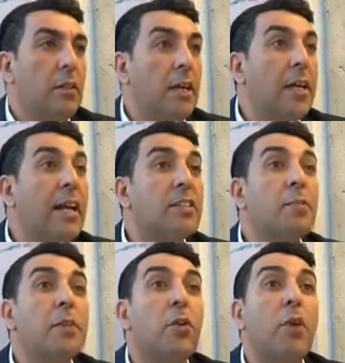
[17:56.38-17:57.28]
And it has to
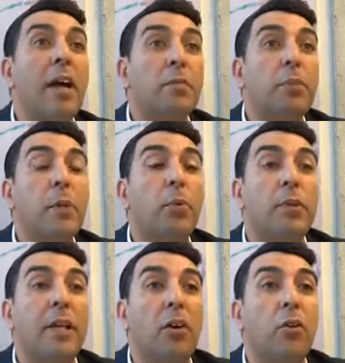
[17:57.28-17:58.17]
be around people
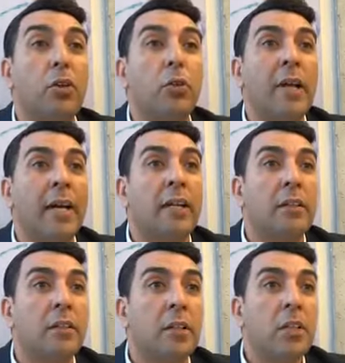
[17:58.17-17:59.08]
that are
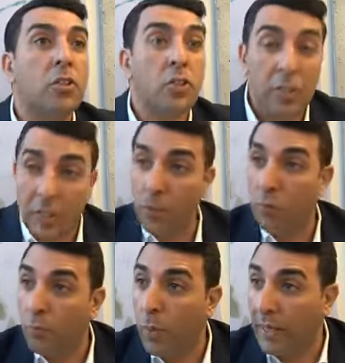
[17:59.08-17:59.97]
united. So this
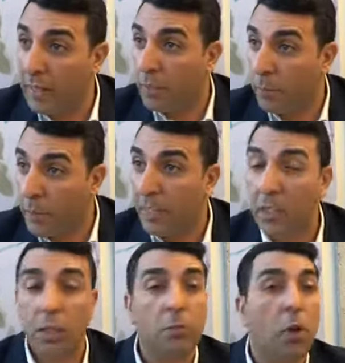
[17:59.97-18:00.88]
at this
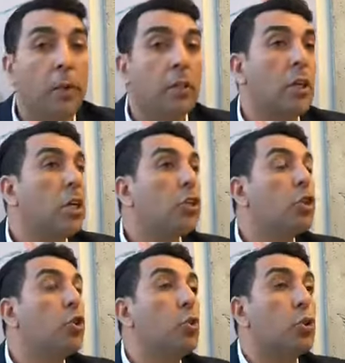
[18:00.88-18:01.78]
particular moment, the
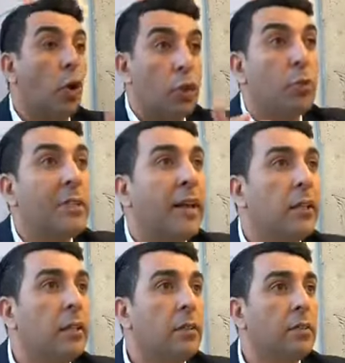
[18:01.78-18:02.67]
Jews are
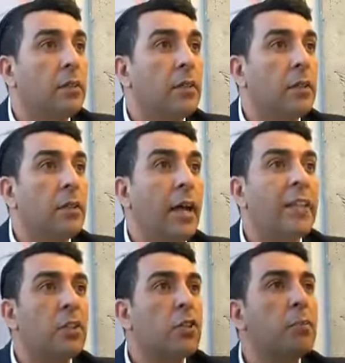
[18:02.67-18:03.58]
united and there's